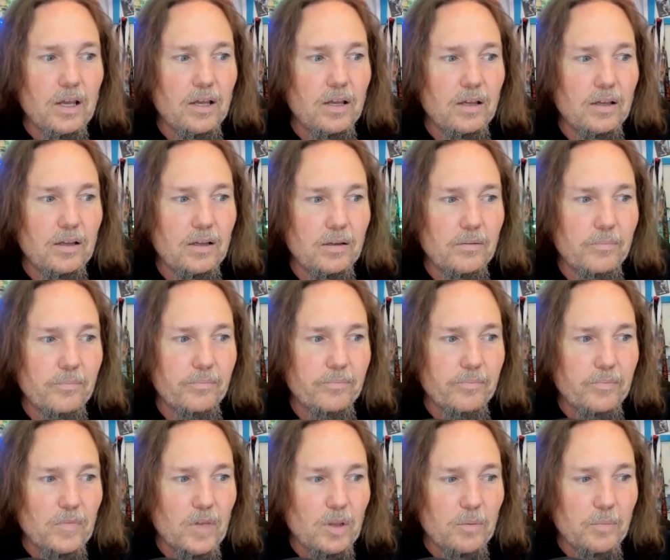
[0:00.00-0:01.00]
um,
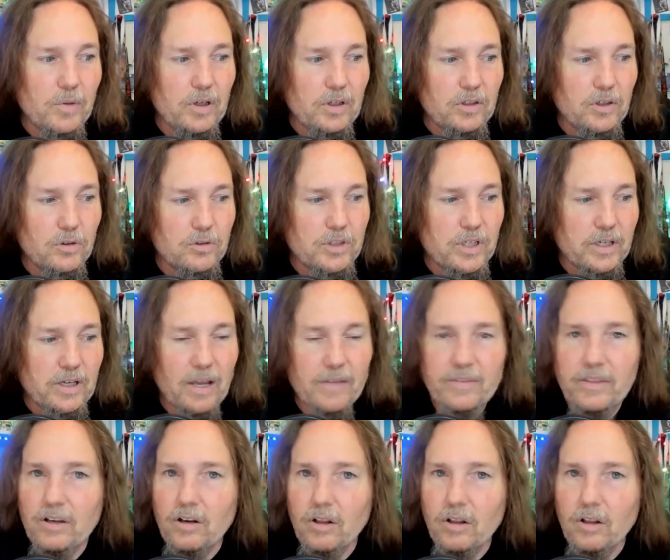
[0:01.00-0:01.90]
but go check out that.